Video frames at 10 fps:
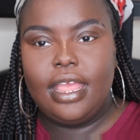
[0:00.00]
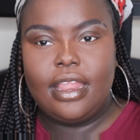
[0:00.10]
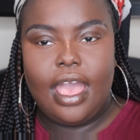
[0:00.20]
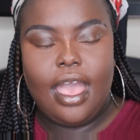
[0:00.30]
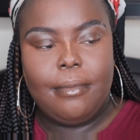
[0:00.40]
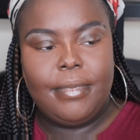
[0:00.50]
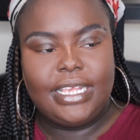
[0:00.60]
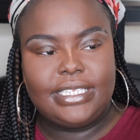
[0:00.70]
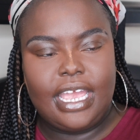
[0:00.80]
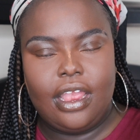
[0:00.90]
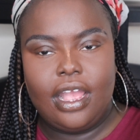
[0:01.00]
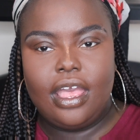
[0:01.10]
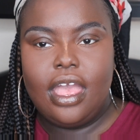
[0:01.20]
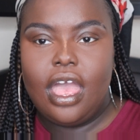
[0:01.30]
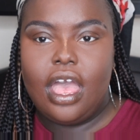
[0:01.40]
And
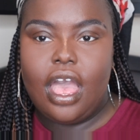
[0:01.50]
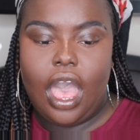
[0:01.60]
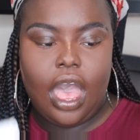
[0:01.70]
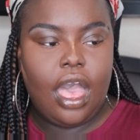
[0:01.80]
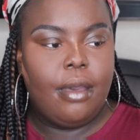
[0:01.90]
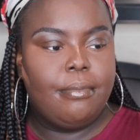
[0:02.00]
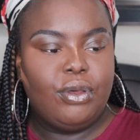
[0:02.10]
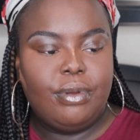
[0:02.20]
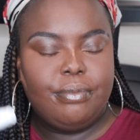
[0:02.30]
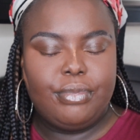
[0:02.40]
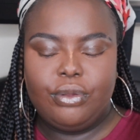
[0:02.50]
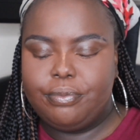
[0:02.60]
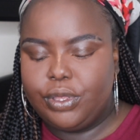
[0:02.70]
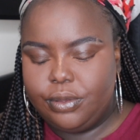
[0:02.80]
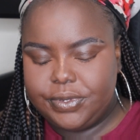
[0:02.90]
mascara. Um, boom, boom,
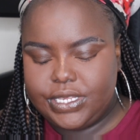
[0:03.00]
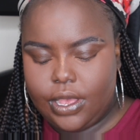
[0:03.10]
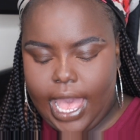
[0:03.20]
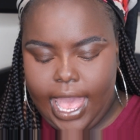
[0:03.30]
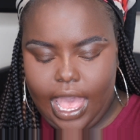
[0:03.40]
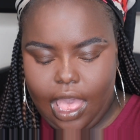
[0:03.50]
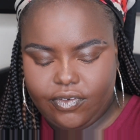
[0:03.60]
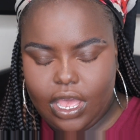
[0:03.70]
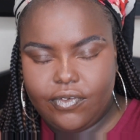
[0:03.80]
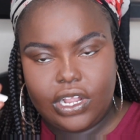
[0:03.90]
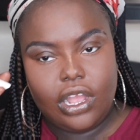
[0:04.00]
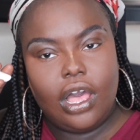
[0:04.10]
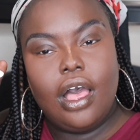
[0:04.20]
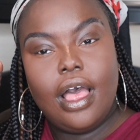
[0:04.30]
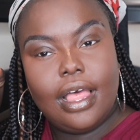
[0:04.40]
boom. So I have
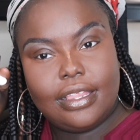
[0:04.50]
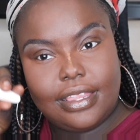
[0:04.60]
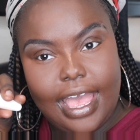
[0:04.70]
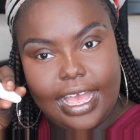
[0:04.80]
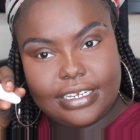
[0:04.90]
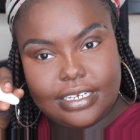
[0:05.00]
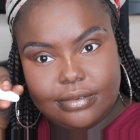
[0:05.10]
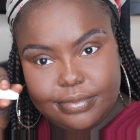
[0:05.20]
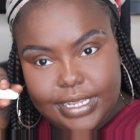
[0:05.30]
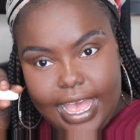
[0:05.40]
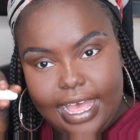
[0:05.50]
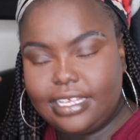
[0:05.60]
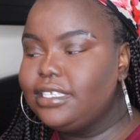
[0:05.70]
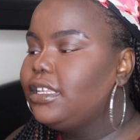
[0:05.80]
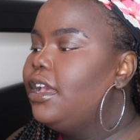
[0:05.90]
CoverGirl Lash
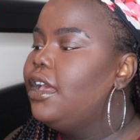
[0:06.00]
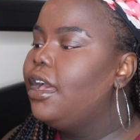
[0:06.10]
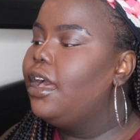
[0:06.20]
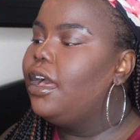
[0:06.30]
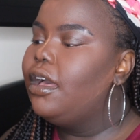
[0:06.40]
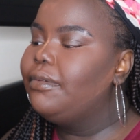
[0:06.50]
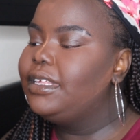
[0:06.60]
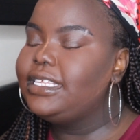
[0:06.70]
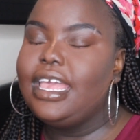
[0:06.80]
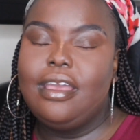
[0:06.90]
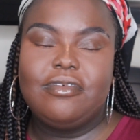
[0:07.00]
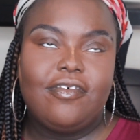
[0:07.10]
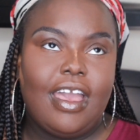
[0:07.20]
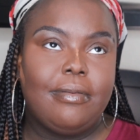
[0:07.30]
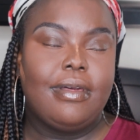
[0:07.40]
Blast. Um, this
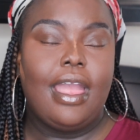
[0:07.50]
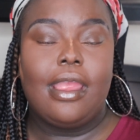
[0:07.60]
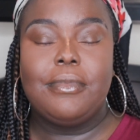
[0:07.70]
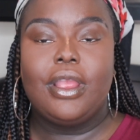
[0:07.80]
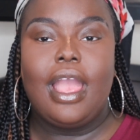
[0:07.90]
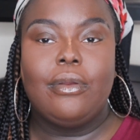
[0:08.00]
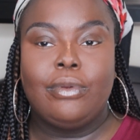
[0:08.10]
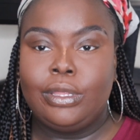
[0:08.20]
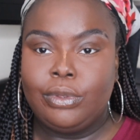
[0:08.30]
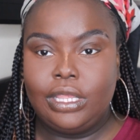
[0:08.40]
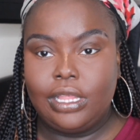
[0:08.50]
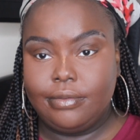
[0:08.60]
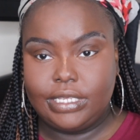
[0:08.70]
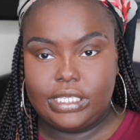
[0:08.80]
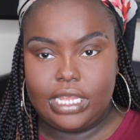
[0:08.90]
Amplify Primer, I really, really
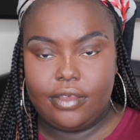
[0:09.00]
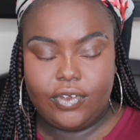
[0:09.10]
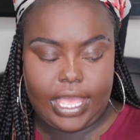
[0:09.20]
love this stuff,